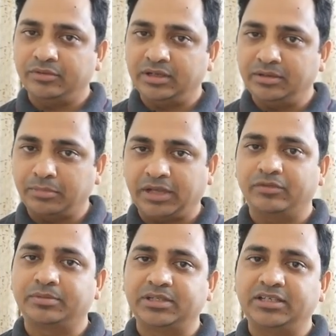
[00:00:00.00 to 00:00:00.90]
in my
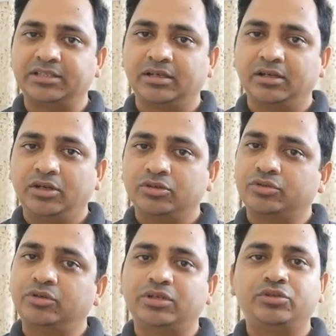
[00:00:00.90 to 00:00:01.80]
websites, so
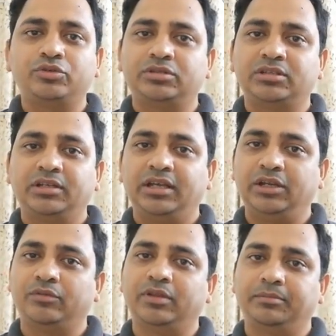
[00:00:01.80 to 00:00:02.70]
you can choose any
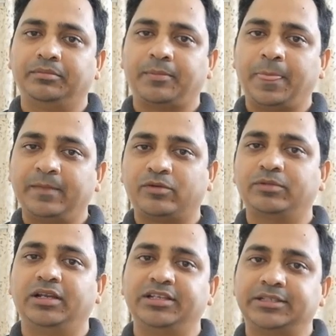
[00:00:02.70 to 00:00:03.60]
of them from
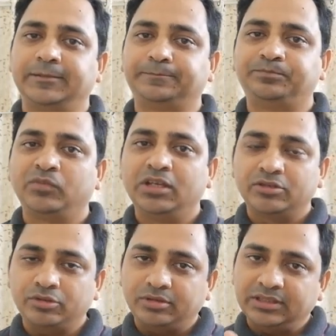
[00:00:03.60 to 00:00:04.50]
the list.
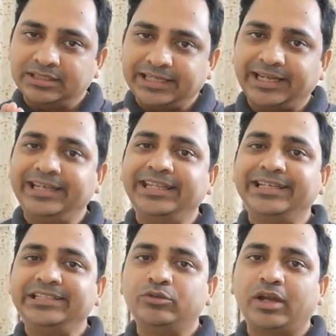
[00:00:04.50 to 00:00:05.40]
So the second thing
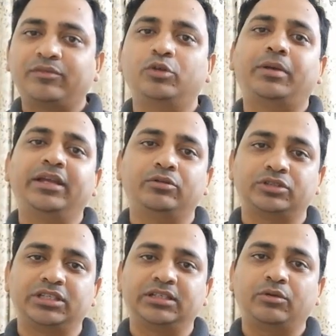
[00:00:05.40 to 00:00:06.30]
is you have to buy a
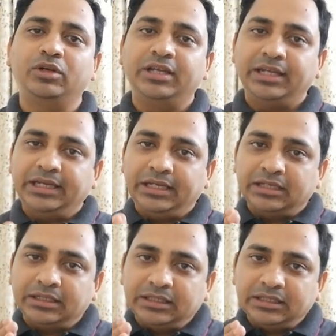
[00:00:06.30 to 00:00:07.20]
hosting. Now
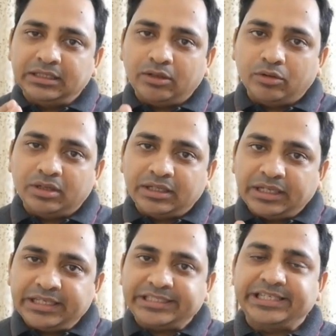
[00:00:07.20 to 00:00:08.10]

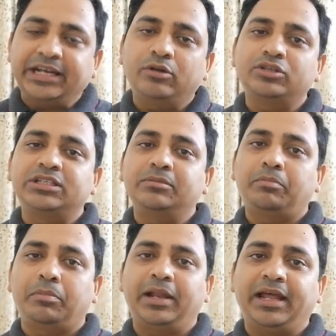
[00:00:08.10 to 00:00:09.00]
a shared hosting
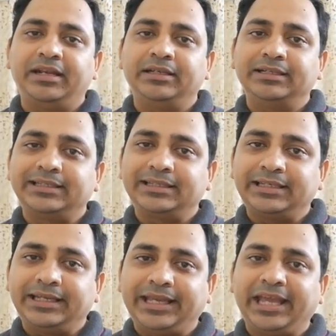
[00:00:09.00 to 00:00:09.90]
plan
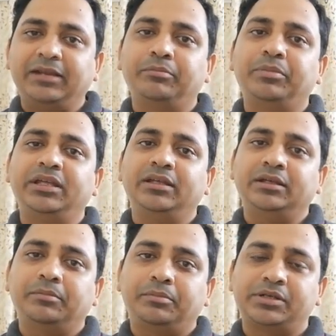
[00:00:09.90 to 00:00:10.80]
can
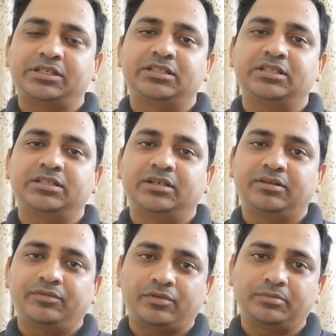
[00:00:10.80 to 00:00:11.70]
be purchased
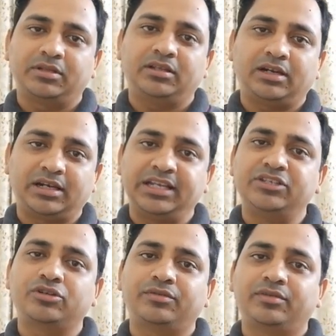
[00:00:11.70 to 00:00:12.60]
from the
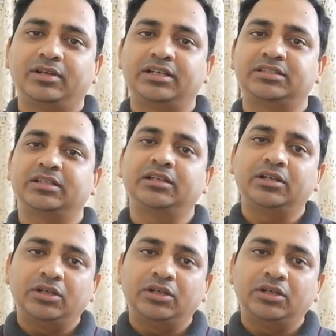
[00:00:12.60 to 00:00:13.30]
range of, let's say,